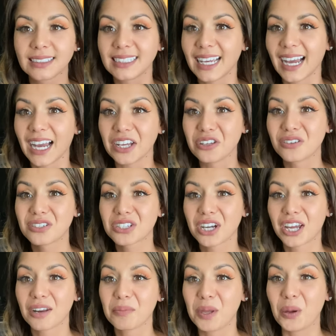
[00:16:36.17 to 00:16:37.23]
yeah, you just
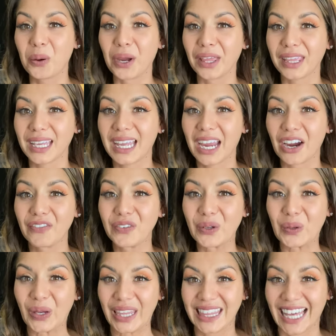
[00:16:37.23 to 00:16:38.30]
gotta be really careful
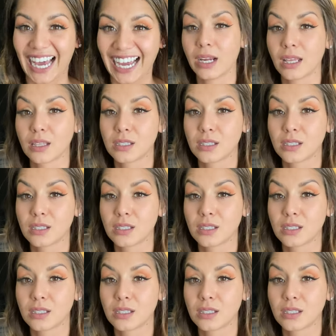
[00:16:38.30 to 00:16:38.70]
with that.